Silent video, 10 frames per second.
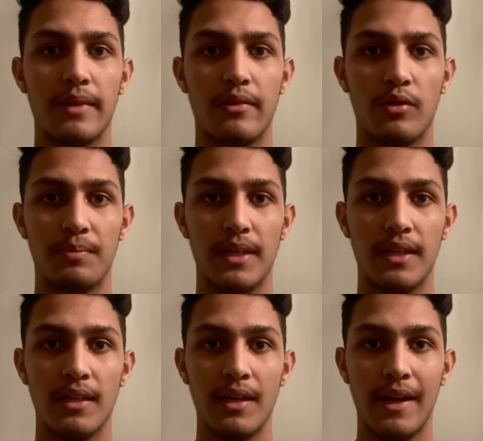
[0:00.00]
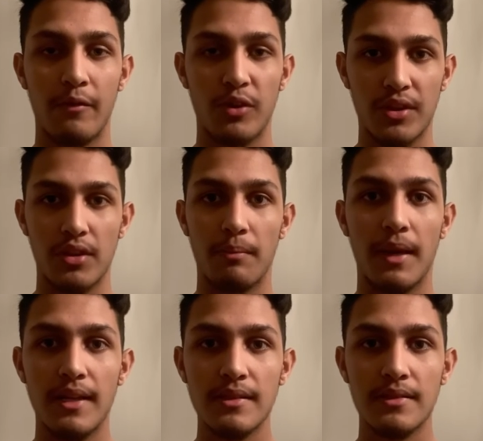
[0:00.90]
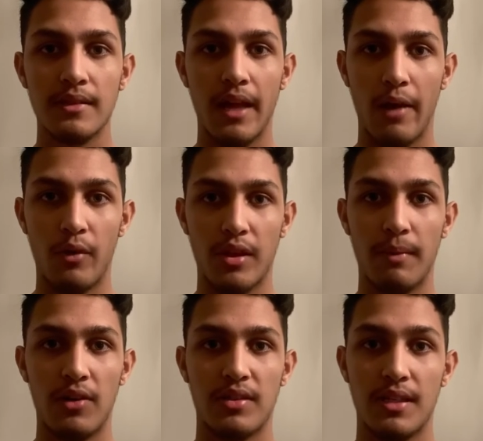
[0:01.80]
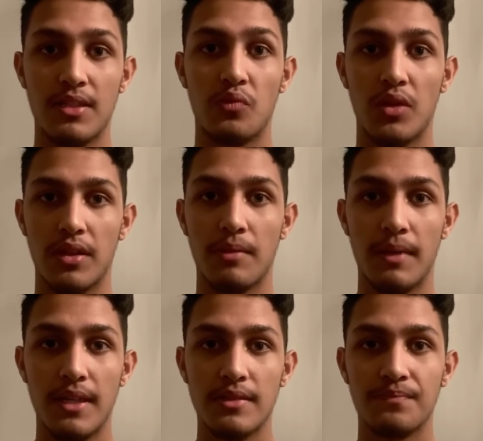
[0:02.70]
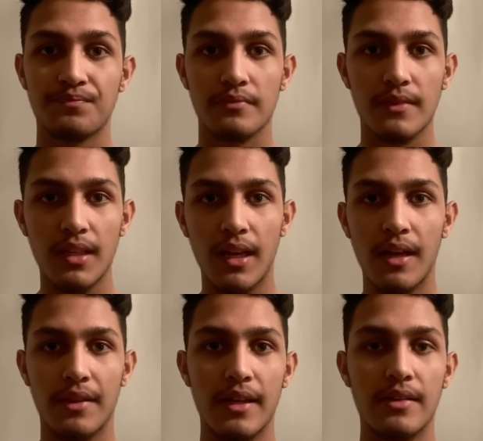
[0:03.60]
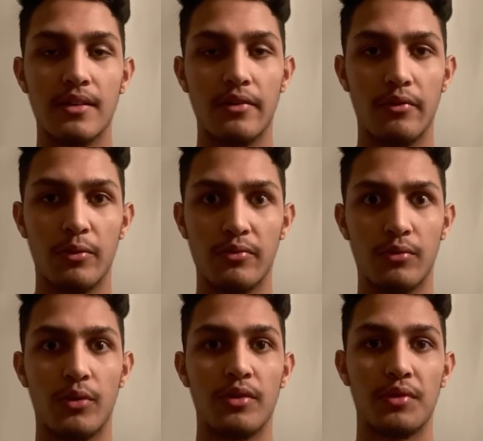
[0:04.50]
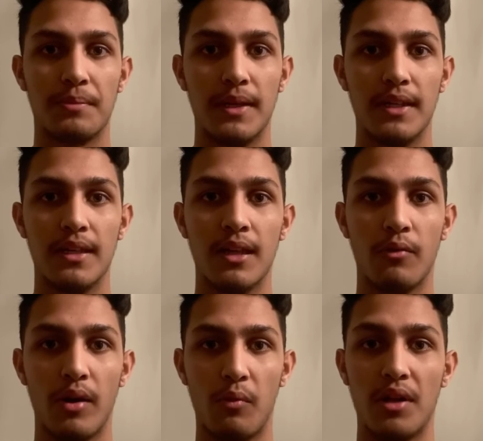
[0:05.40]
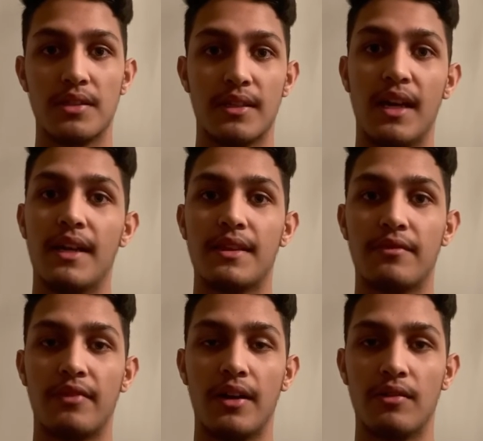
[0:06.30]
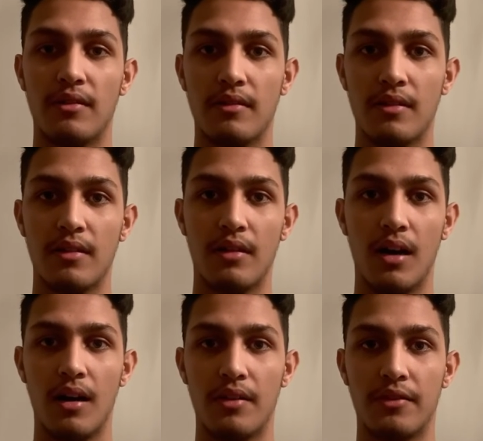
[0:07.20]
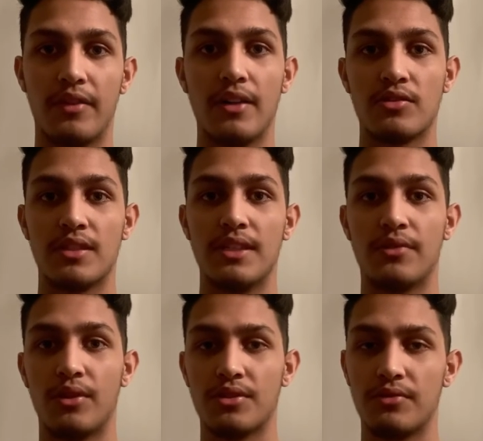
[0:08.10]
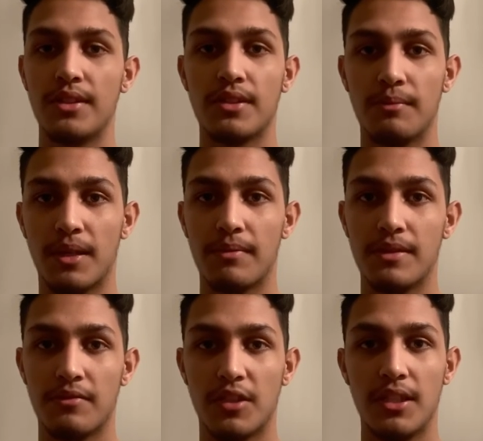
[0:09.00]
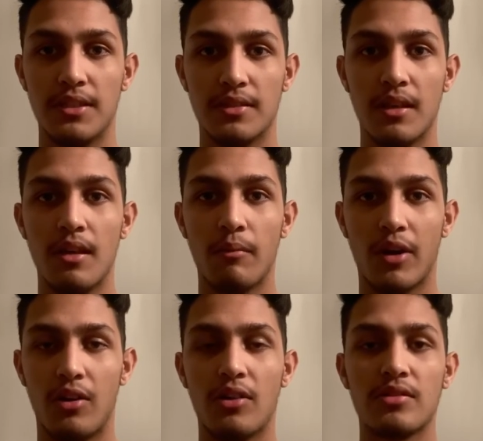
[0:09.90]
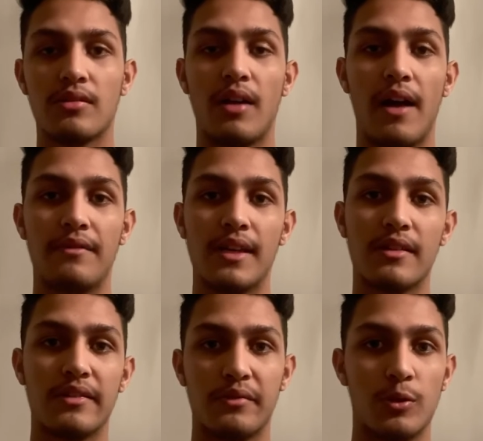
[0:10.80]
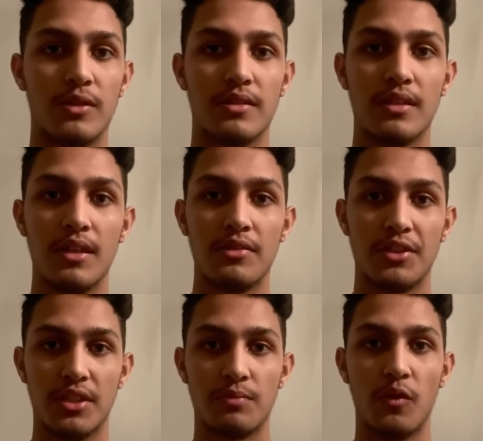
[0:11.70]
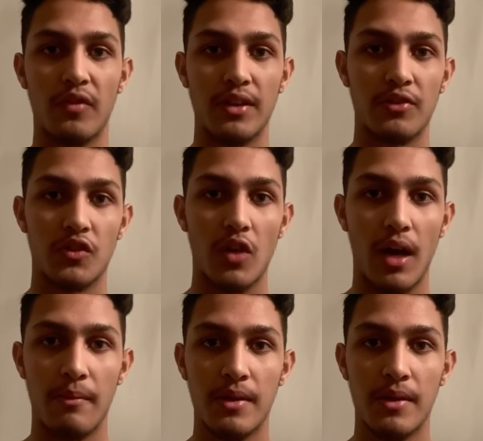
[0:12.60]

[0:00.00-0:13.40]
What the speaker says: would be within the maze and where the mouse is within the maze. And then a reward would be where it wants to get at the final stage it wants to reach, the big piece of cheese. But it can also have negative rewards, such as moving into a trap.